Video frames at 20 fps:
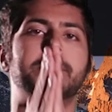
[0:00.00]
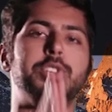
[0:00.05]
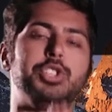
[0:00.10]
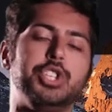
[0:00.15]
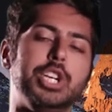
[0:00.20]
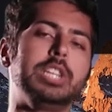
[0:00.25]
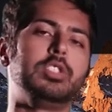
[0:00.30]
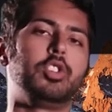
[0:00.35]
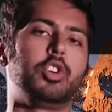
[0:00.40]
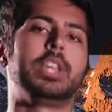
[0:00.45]

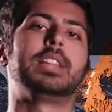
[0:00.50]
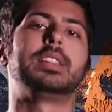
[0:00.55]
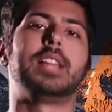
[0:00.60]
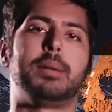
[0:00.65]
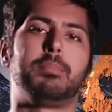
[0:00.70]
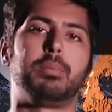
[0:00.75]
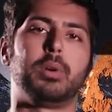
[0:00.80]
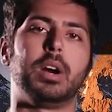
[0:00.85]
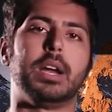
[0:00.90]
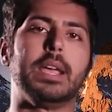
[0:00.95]
machine learning
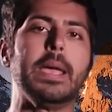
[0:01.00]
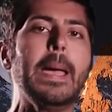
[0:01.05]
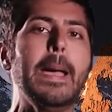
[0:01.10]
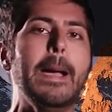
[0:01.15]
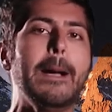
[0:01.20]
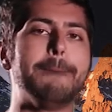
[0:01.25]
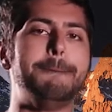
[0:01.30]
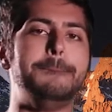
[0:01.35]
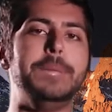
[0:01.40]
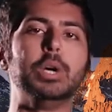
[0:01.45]
library
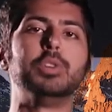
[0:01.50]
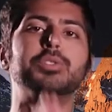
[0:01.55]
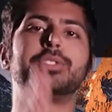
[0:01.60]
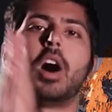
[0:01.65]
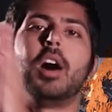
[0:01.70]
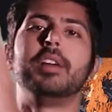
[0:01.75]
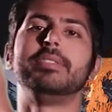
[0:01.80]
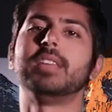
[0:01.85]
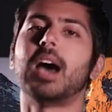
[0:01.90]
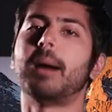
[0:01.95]
built
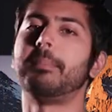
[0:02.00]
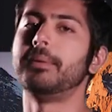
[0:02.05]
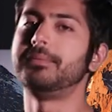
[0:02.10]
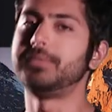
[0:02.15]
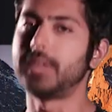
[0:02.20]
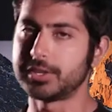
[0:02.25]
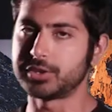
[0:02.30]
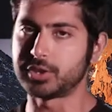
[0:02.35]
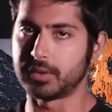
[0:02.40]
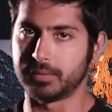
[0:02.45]
on top
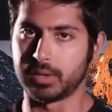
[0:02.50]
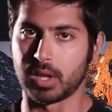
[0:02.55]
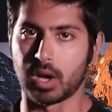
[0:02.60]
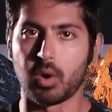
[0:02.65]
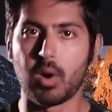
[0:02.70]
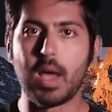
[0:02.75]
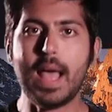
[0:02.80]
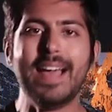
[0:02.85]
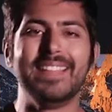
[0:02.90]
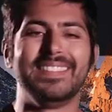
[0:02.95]
of
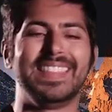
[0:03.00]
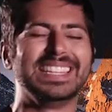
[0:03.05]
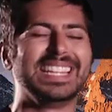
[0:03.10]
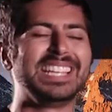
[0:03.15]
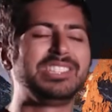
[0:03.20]
TensorFlow that